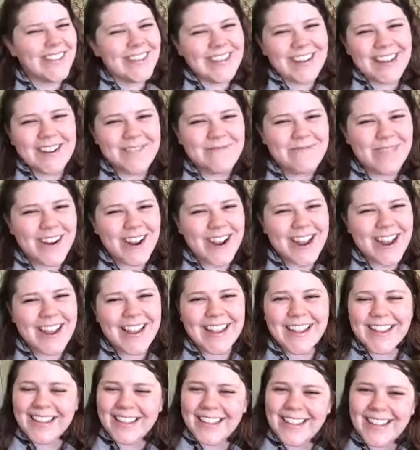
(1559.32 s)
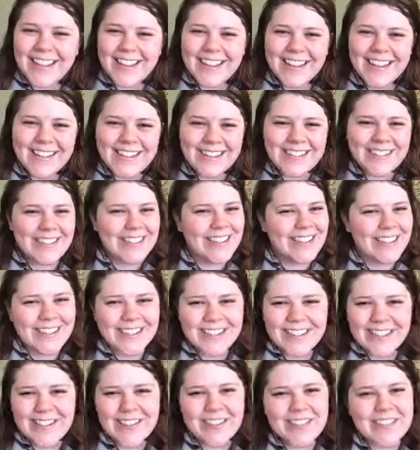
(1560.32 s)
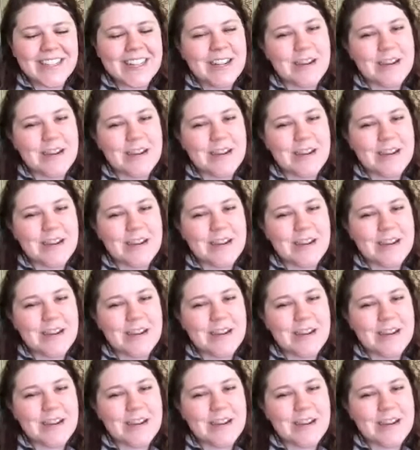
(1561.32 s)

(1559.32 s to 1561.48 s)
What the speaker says: You need a break. You gotta use